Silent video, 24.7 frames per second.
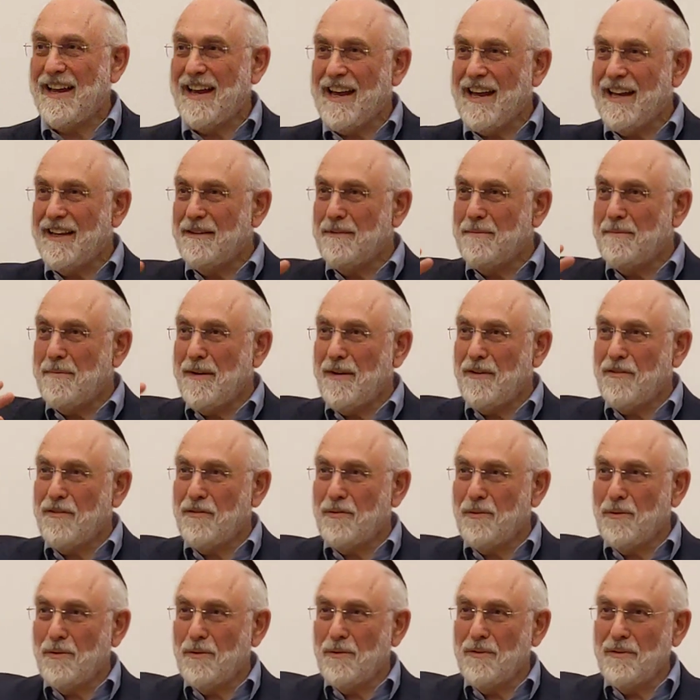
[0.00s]
and made
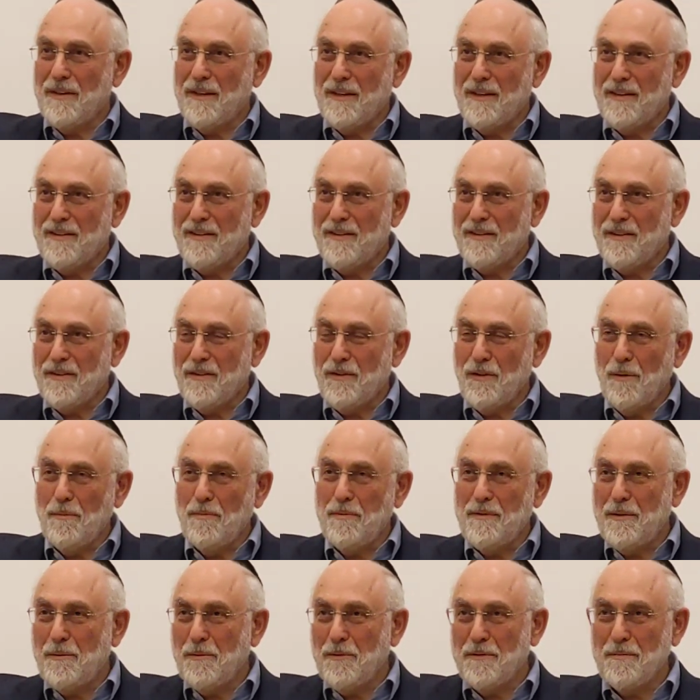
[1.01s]
sure that
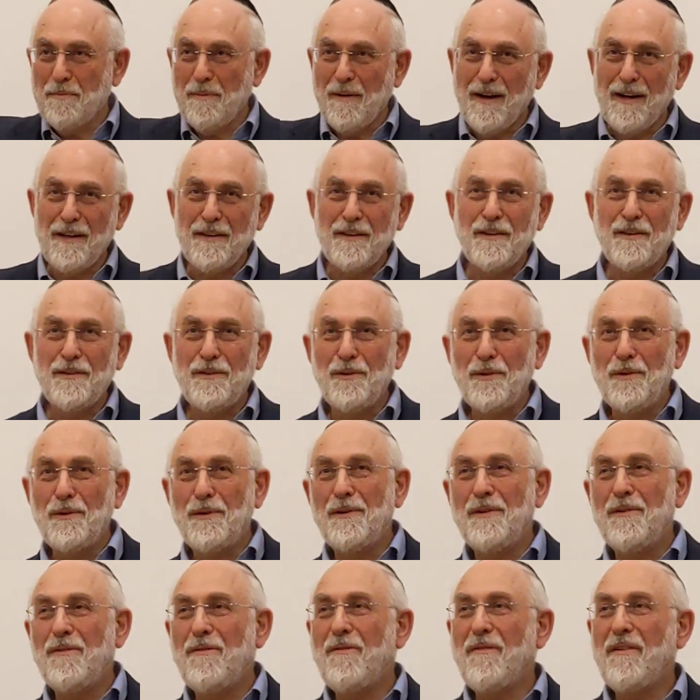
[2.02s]
nobody was behind the
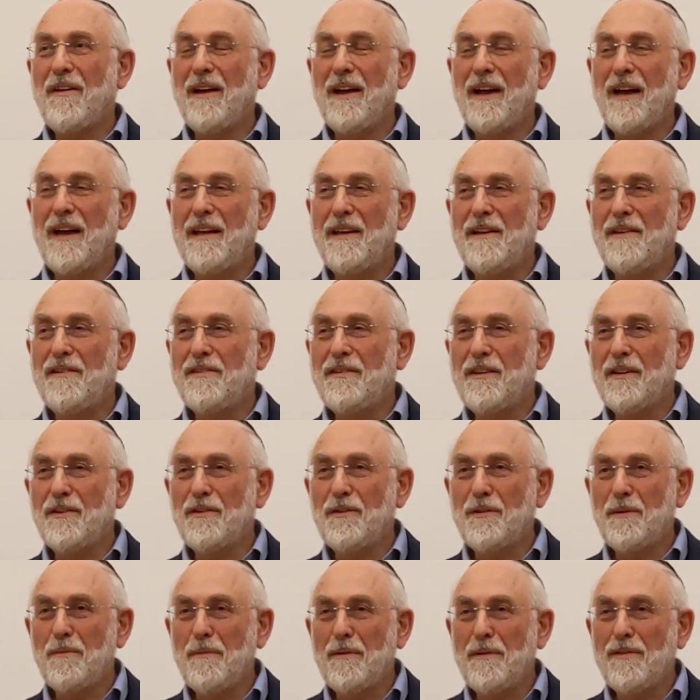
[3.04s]
door. And he said
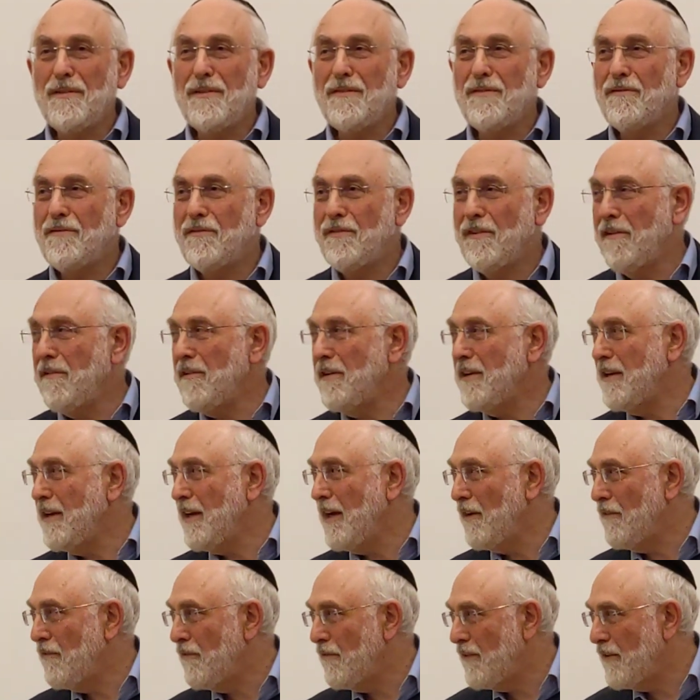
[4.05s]
to him, listen very
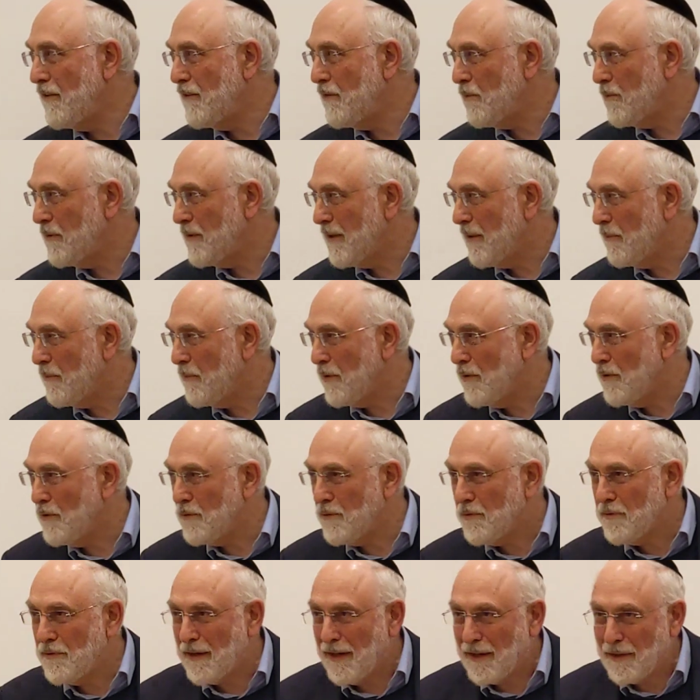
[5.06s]
carefully to what I'm going
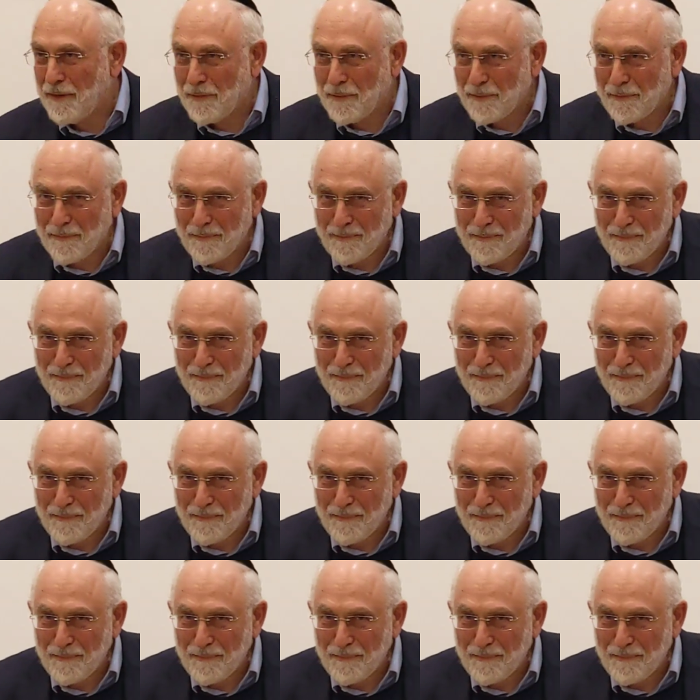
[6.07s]
to tell you.